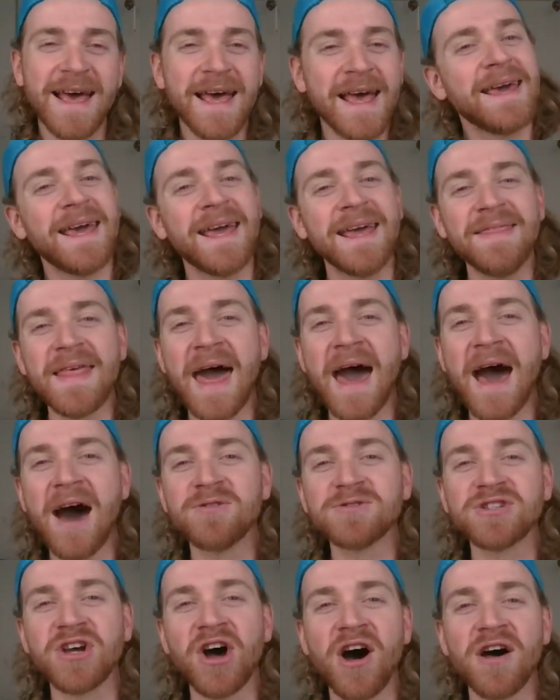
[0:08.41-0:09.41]
in the
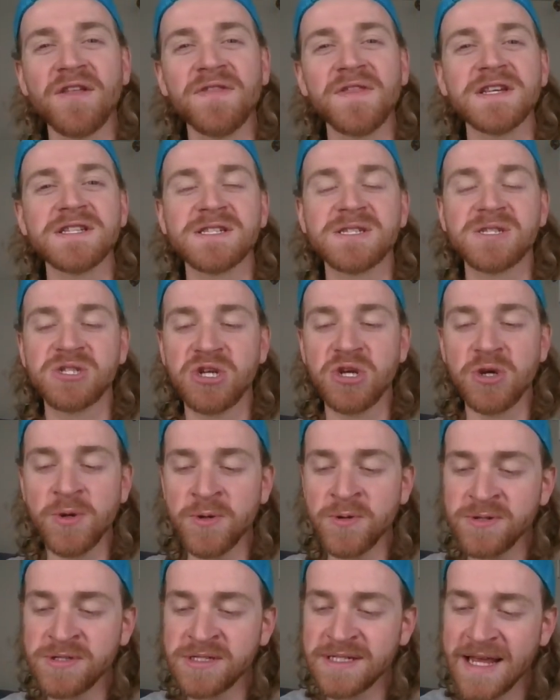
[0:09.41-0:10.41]
house on this
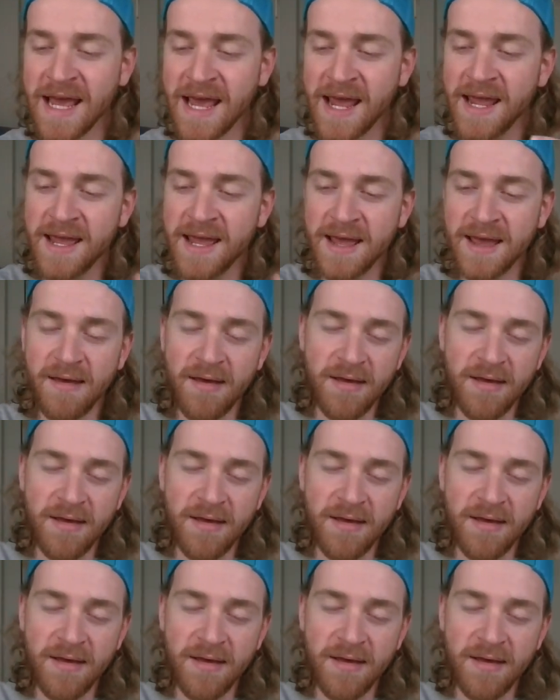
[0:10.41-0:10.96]
Tuesday.